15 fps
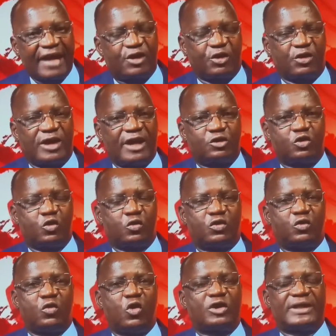arguing that you
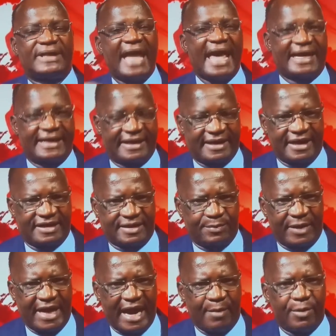do not like Grace
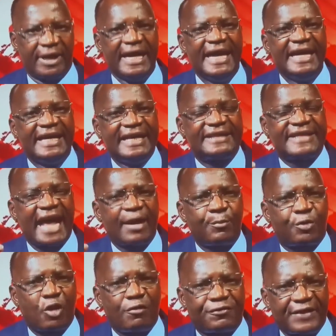Mugabe. It's
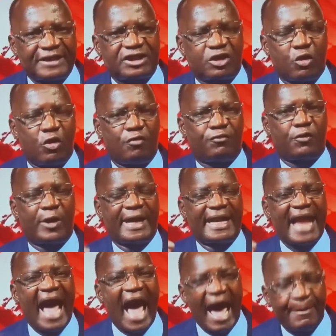unprofessional for
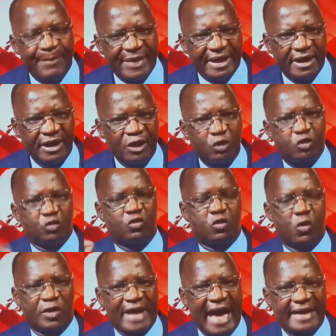an army to
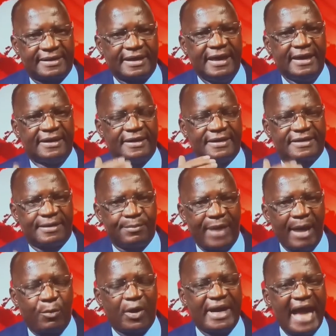do that. The
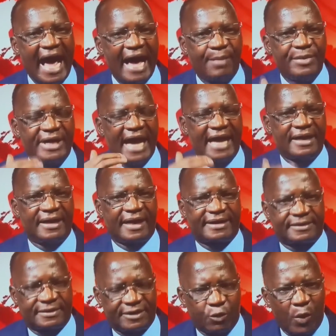Zimbabwean army
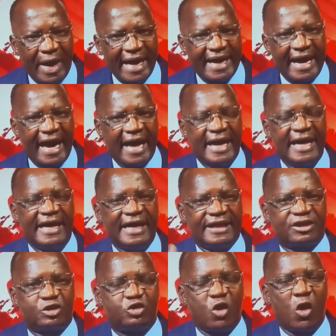under Chiwenga
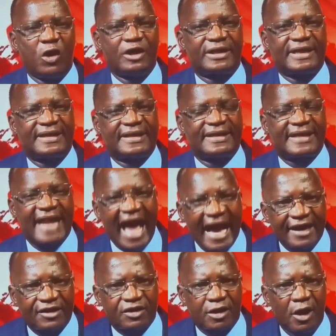has joined the
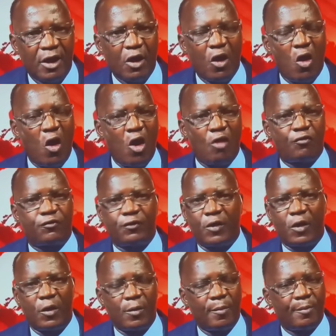ranks of
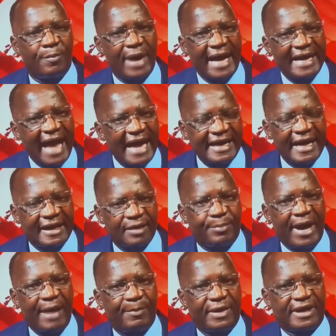banana
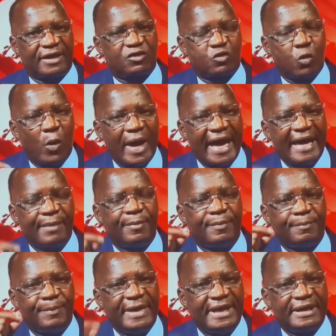republics where
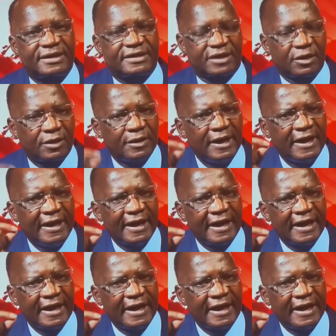military